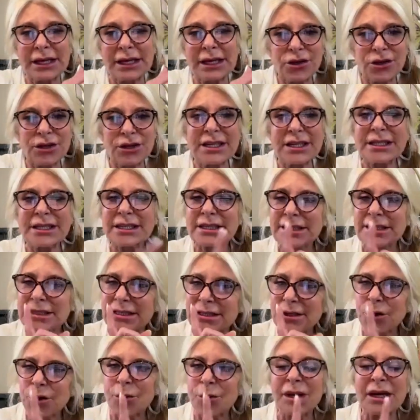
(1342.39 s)
increase, because
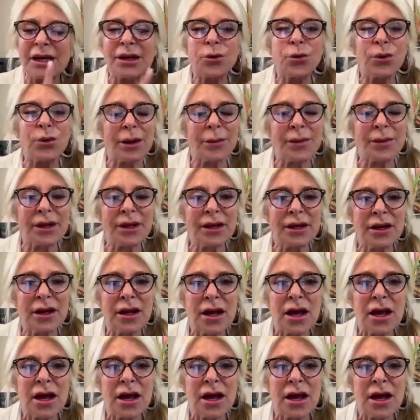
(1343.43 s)
so many women